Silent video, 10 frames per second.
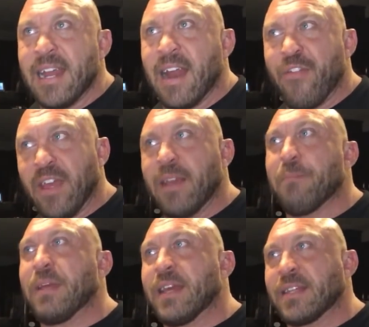And I
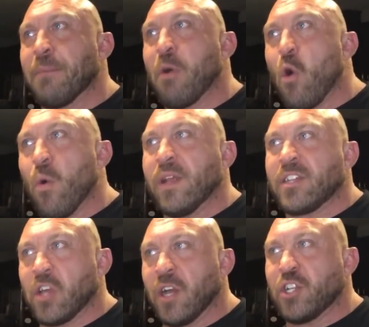think because I'm always
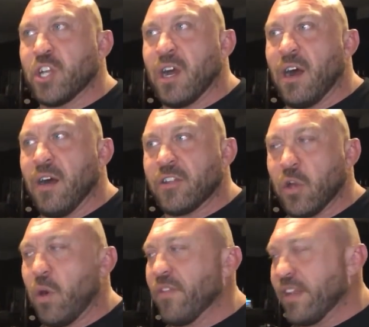
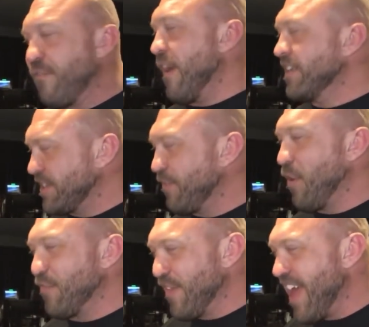so on the defensive
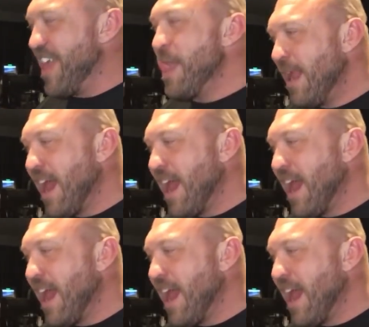over that,